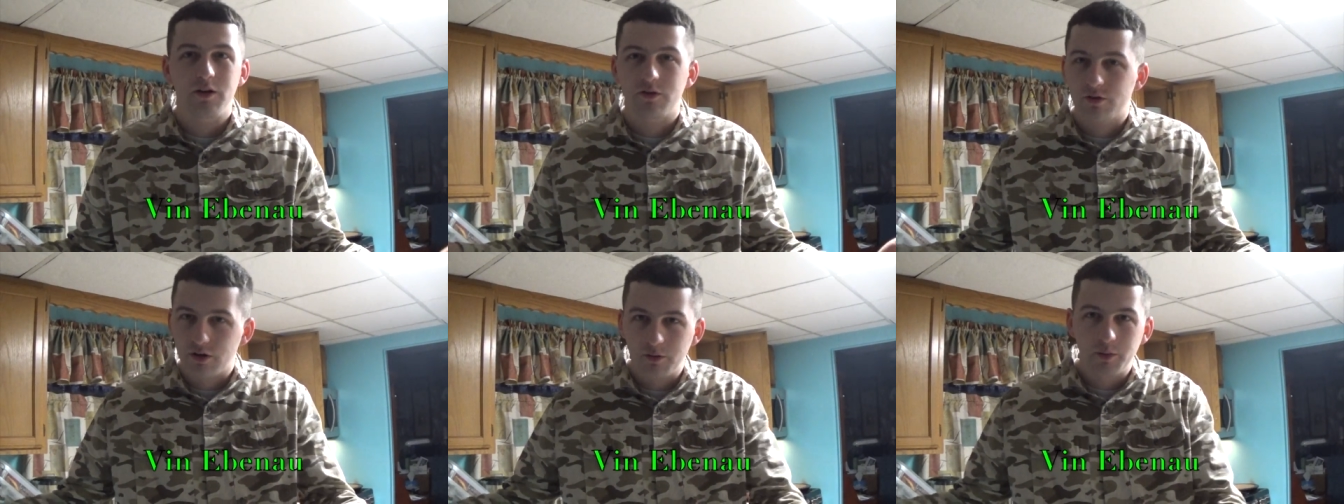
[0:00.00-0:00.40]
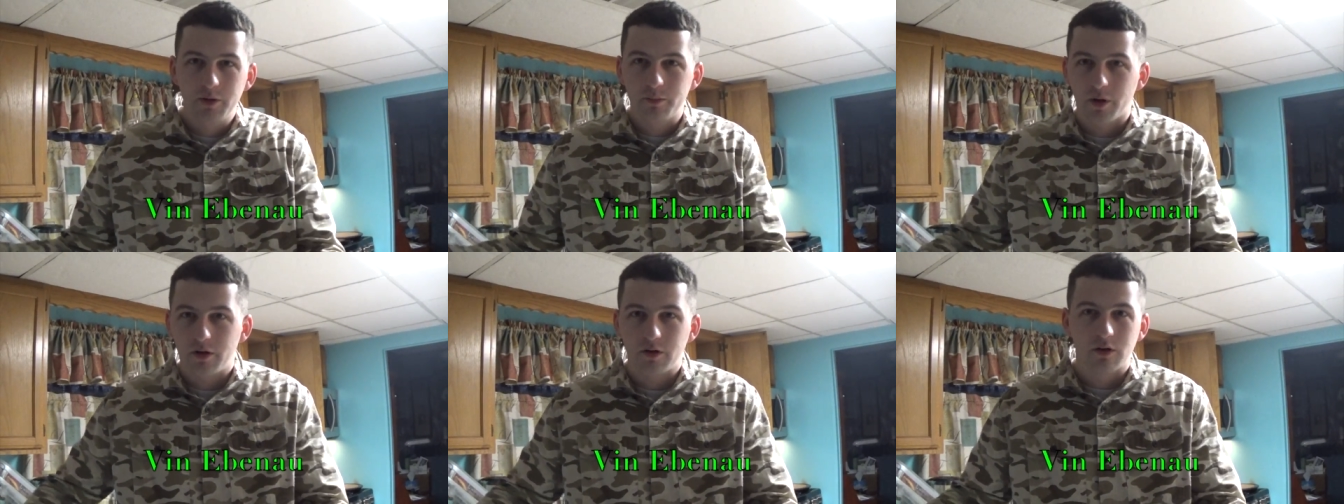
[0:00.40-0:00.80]

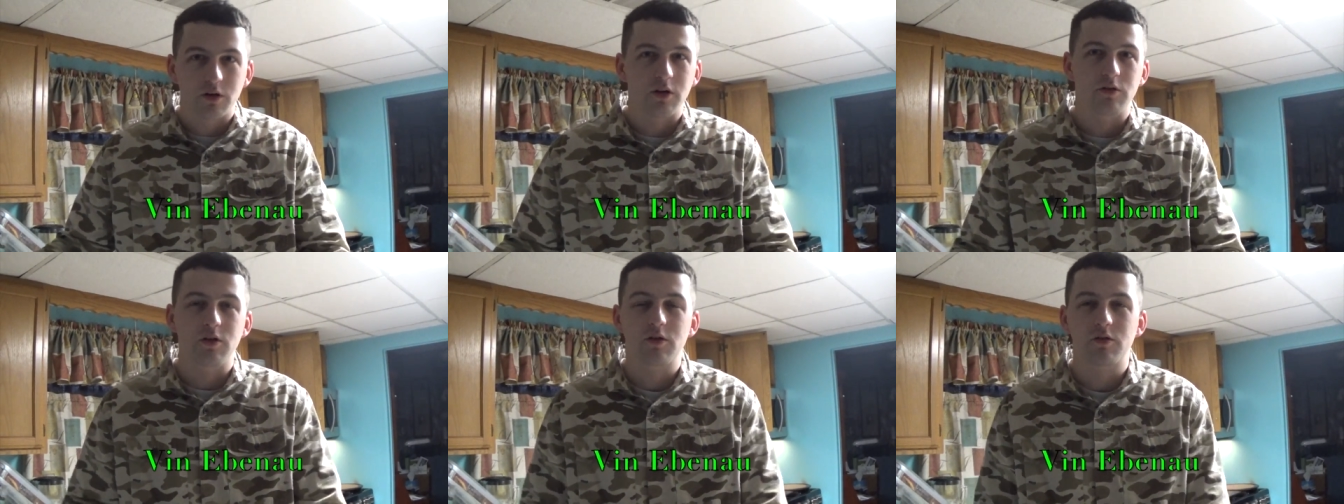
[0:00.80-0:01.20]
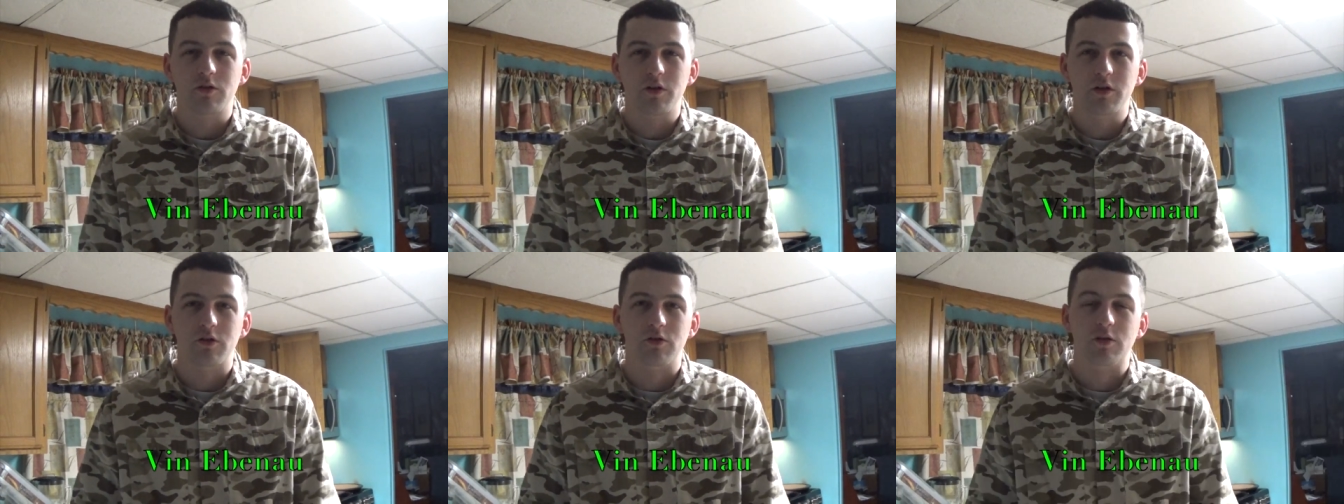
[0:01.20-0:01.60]
Cinnamon bun cookies. It's
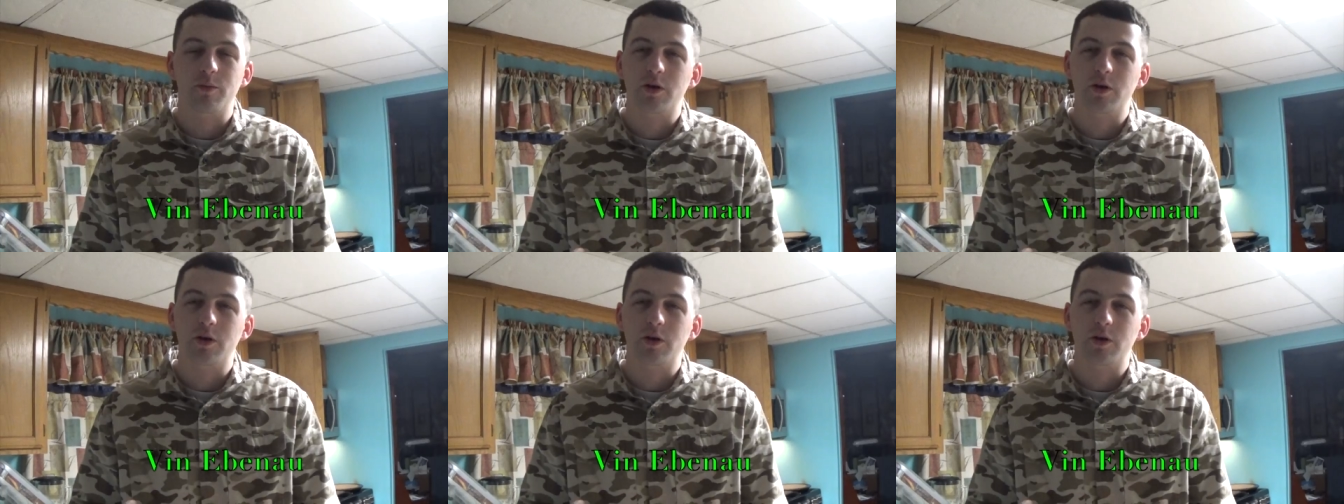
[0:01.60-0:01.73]
delicious.